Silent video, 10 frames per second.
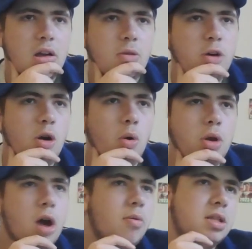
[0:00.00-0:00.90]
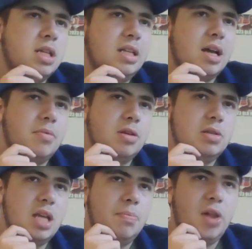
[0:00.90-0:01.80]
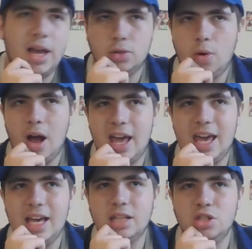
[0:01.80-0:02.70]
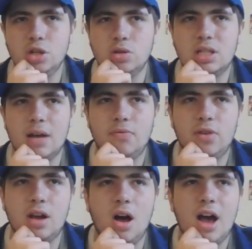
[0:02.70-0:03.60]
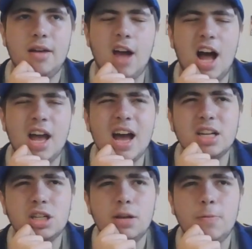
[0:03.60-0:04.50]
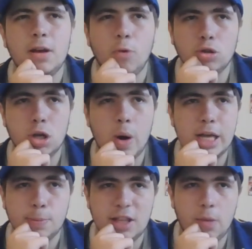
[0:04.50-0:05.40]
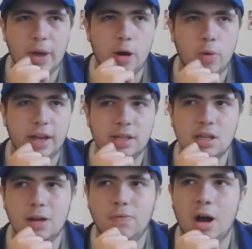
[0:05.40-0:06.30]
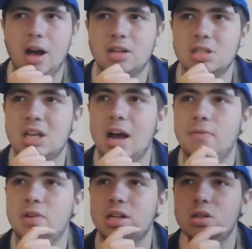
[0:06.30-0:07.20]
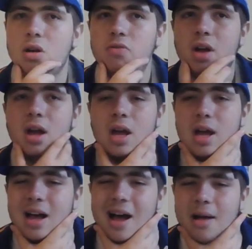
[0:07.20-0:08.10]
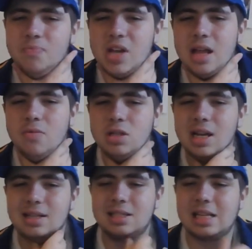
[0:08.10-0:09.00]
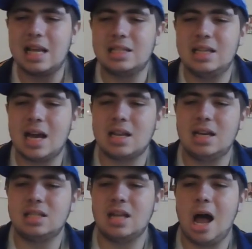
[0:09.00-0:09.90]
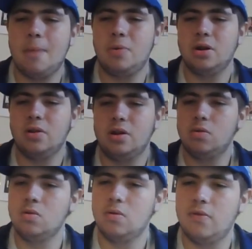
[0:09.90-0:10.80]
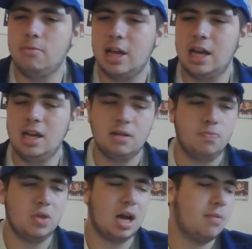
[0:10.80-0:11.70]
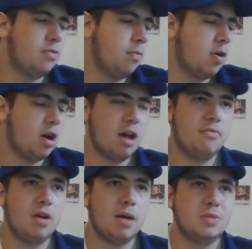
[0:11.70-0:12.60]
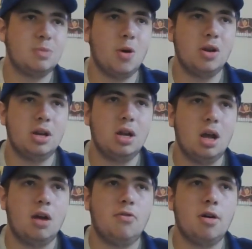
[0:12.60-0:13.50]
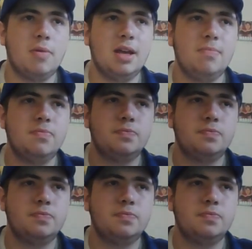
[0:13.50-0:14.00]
We all know when DWZ plays right, he can do something. I actually think Montoya's been the better winger so far to start things off. Dallin with 10 years of Lesniak needs to up it a little for me, from what I've spotted. From him.